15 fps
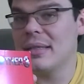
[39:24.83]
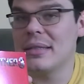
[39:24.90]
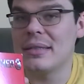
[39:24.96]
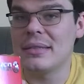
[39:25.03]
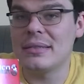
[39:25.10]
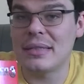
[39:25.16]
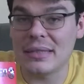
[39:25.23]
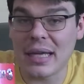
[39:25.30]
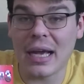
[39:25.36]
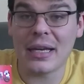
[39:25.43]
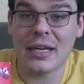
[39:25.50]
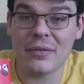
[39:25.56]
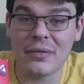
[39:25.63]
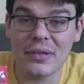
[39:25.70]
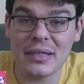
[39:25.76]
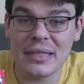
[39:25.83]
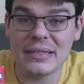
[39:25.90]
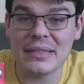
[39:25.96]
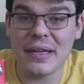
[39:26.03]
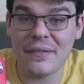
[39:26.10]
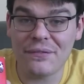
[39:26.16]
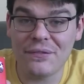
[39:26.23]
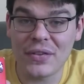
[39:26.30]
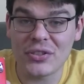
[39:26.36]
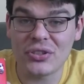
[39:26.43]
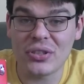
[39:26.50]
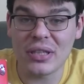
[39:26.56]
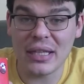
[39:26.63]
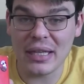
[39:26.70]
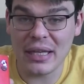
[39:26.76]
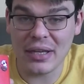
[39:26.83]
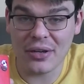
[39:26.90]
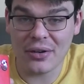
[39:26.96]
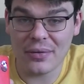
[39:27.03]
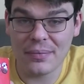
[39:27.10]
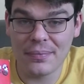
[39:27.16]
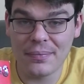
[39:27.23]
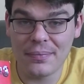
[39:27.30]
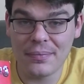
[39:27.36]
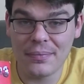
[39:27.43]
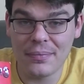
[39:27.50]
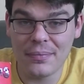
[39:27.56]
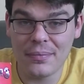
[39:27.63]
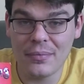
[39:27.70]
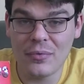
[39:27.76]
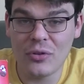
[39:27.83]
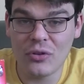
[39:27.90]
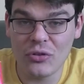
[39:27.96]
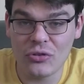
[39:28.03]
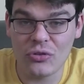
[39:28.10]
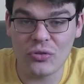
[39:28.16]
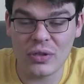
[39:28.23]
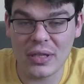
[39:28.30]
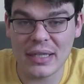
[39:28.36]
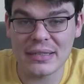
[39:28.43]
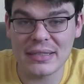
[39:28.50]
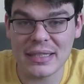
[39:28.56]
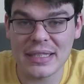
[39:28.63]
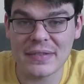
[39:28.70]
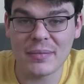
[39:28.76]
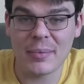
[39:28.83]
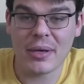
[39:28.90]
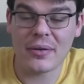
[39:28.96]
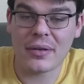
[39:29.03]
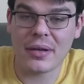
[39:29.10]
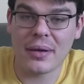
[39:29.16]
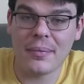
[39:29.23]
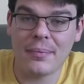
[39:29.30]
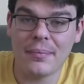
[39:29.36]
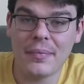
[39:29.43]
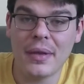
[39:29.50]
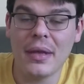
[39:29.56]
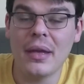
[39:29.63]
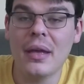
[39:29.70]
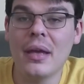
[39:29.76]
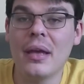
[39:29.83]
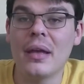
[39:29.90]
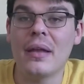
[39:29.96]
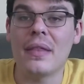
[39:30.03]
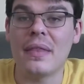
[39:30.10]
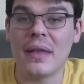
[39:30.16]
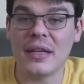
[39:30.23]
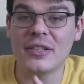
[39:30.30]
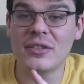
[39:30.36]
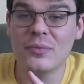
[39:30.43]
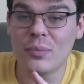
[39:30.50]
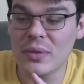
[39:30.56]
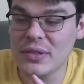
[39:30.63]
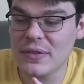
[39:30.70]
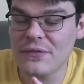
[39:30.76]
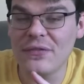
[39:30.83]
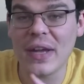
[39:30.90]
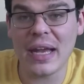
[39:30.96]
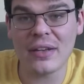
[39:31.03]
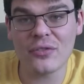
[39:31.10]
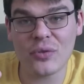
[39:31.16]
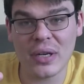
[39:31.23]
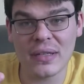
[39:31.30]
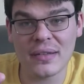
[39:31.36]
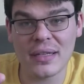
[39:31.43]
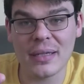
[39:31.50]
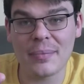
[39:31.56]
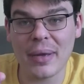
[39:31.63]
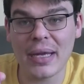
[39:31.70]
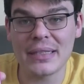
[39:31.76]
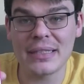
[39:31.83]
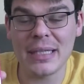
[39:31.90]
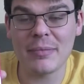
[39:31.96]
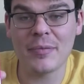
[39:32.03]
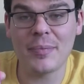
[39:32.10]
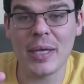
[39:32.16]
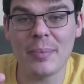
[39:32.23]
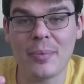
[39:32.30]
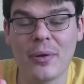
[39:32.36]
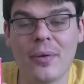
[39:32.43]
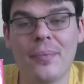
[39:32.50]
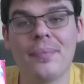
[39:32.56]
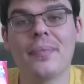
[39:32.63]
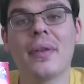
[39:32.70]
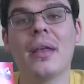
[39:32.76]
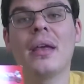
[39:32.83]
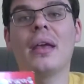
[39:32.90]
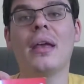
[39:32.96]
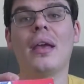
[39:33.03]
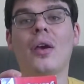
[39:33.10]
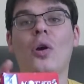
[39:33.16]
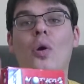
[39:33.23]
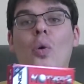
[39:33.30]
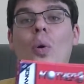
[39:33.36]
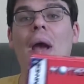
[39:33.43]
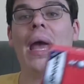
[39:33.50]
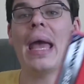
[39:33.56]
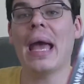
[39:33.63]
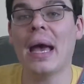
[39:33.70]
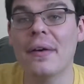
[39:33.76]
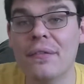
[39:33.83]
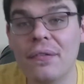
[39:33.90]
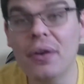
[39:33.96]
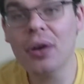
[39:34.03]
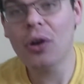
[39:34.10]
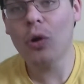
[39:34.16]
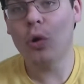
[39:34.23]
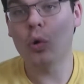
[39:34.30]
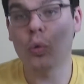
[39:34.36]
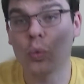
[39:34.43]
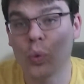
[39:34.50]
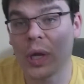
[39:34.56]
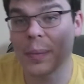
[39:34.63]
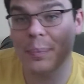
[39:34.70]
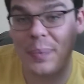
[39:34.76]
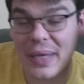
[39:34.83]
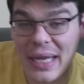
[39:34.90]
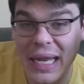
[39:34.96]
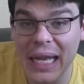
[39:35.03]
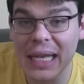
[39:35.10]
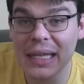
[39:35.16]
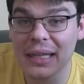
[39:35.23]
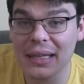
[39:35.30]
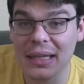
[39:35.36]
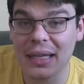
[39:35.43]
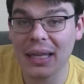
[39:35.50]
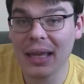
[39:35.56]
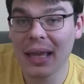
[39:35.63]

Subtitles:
did not get released officially here to the United States of America. This was fan translated by a team of people who have repeatedly